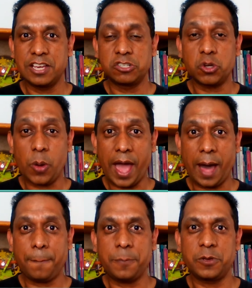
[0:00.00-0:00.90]
to
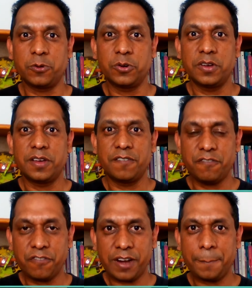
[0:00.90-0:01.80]
help you
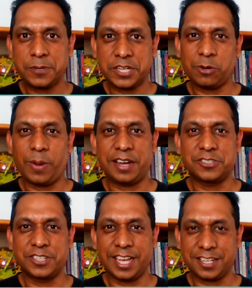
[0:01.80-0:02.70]
from day one
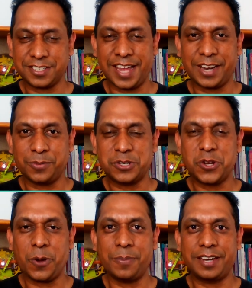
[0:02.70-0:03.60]
to get started with
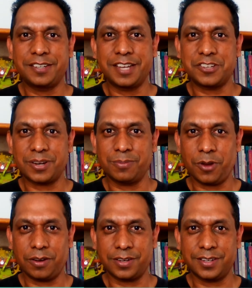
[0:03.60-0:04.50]
your meditation
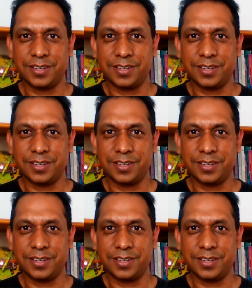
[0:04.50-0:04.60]
blog.